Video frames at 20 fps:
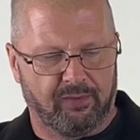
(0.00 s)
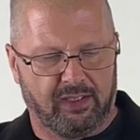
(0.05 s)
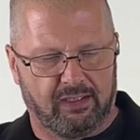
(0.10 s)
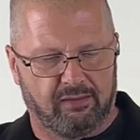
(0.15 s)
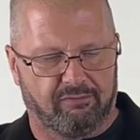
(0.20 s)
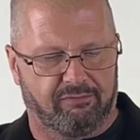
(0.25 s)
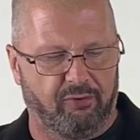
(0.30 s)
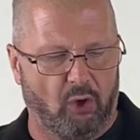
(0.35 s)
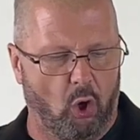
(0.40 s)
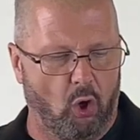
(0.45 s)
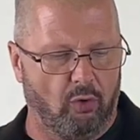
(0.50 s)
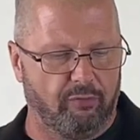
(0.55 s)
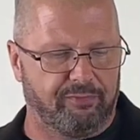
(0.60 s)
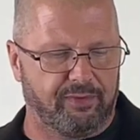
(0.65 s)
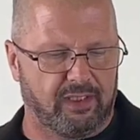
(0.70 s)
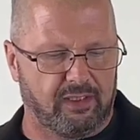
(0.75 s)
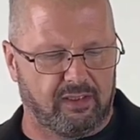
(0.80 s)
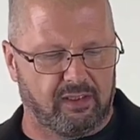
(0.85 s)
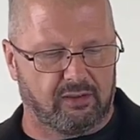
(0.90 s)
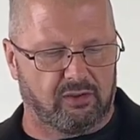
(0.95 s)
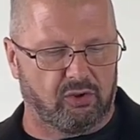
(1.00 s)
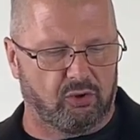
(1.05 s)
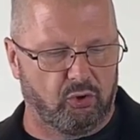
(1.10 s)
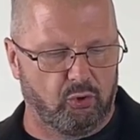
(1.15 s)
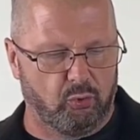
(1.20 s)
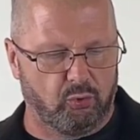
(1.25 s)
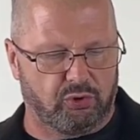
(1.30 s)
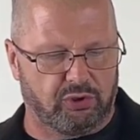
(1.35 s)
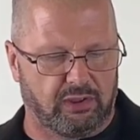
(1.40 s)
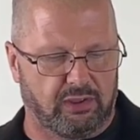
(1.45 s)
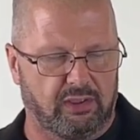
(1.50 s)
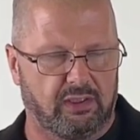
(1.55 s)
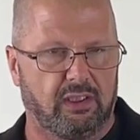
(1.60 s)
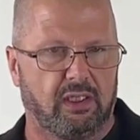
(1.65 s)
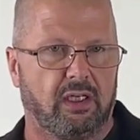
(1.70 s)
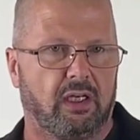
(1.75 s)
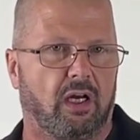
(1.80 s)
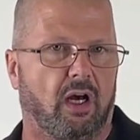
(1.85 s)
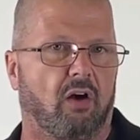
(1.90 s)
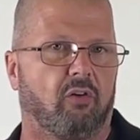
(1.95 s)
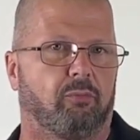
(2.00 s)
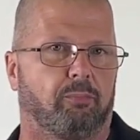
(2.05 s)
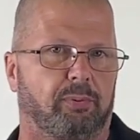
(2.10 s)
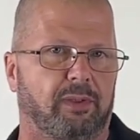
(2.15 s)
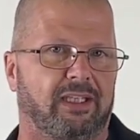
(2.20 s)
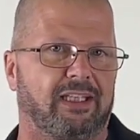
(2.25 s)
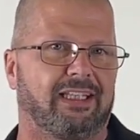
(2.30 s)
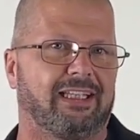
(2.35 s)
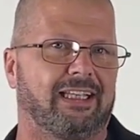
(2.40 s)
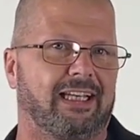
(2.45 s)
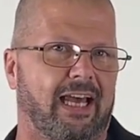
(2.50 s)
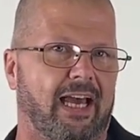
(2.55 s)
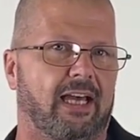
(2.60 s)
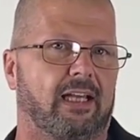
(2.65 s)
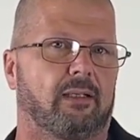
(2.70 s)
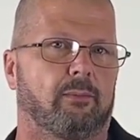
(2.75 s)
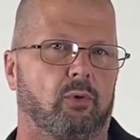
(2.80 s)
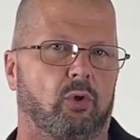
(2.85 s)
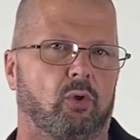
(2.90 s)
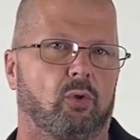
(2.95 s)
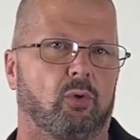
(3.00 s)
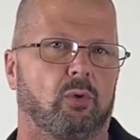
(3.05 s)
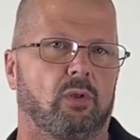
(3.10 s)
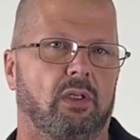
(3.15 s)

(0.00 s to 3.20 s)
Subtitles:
involving the delusion of being an animal.